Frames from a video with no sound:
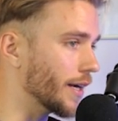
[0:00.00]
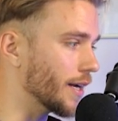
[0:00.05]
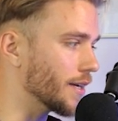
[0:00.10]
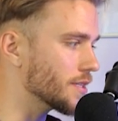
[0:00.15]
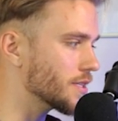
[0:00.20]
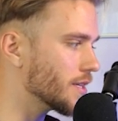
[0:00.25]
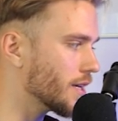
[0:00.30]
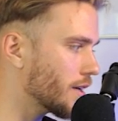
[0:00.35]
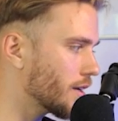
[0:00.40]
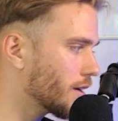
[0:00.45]
I
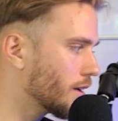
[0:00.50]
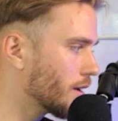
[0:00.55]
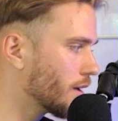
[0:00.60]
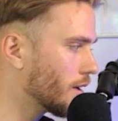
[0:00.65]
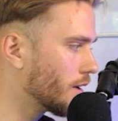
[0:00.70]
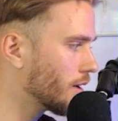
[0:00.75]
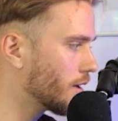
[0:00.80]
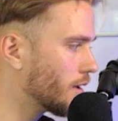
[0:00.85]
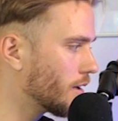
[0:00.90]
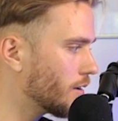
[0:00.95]
said.
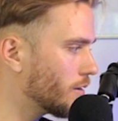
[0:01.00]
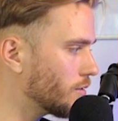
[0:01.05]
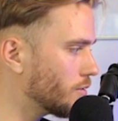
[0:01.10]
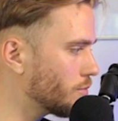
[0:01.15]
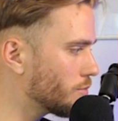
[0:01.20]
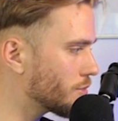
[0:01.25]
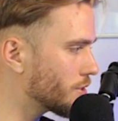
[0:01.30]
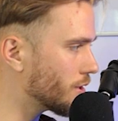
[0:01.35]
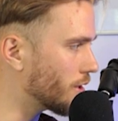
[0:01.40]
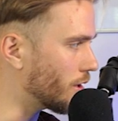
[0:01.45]

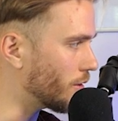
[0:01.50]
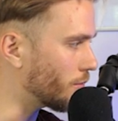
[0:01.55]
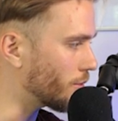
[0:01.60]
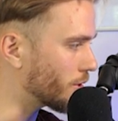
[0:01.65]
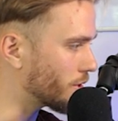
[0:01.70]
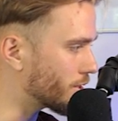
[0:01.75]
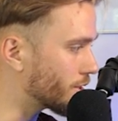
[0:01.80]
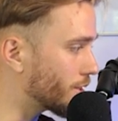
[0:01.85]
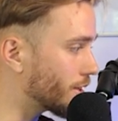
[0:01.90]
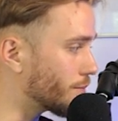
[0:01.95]
Oops, sorry, what
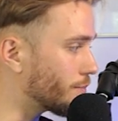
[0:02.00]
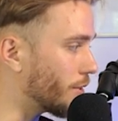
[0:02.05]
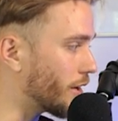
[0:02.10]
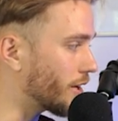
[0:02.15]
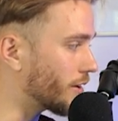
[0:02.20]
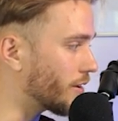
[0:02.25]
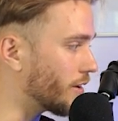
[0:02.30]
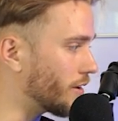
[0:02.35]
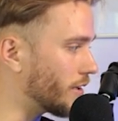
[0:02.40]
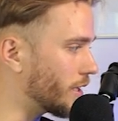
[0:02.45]
a sick
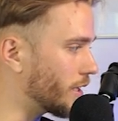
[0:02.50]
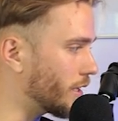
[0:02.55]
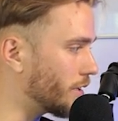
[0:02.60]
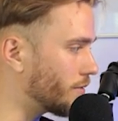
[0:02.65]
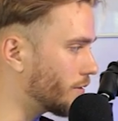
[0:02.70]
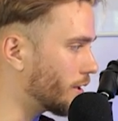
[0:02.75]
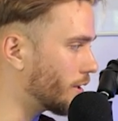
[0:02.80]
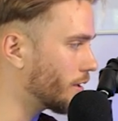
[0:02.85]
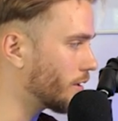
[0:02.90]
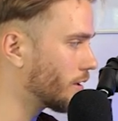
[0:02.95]
background I have
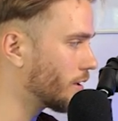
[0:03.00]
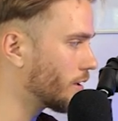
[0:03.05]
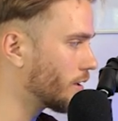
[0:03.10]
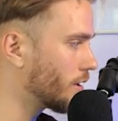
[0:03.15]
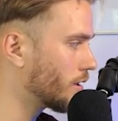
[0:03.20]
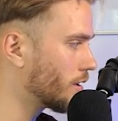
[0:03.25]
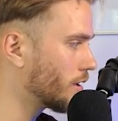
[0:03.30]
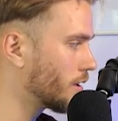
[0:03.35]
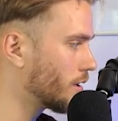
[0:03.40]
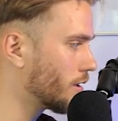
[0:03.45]
there.
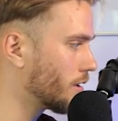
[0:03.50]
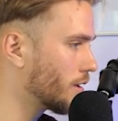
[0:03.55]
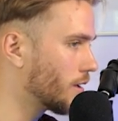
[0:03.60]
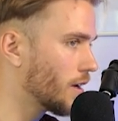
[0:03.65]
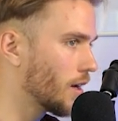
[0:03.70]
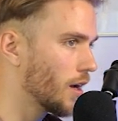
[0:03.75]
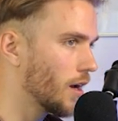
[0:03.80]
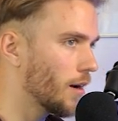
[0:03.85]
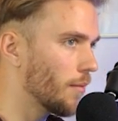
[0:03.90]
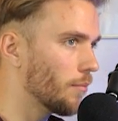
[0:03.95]

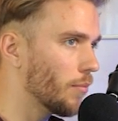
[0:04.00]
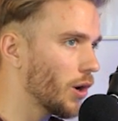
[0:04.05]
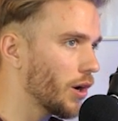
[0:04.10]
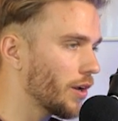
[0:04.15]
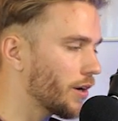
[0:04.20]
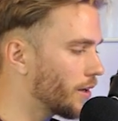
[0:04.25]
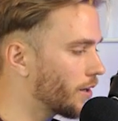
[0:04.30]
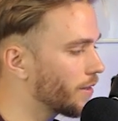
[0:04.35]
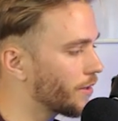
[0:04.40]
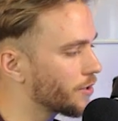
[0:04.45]

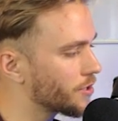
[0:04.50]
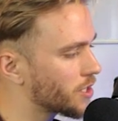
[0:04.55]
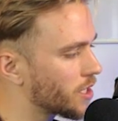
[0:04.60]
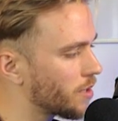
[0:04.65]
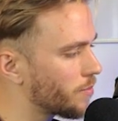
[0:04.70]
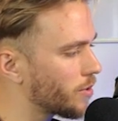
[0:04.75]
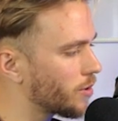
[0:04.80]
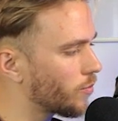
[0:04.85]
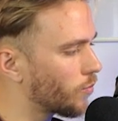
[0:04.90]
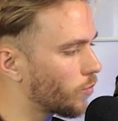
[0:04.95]
But there's
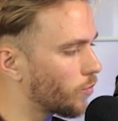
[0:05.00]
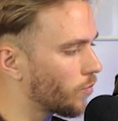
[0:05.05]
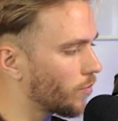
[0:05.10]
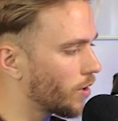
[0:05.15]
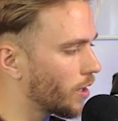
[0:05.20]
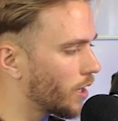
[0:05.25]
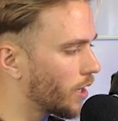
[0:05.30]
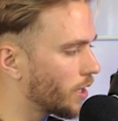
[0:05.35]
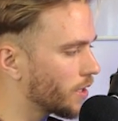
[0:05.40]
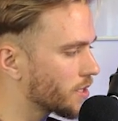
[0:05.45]
going to be
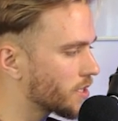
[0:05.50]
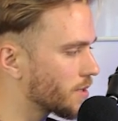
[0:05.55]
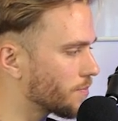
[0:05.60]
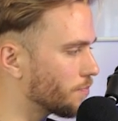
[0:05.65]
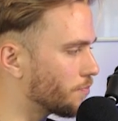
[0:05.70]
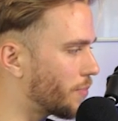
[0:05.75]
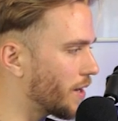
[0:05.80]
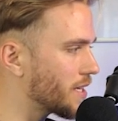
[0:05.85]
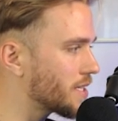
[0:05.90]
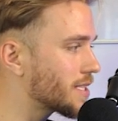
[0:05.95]

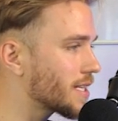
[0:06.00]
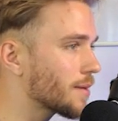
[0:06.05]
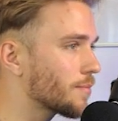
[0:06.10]
some basic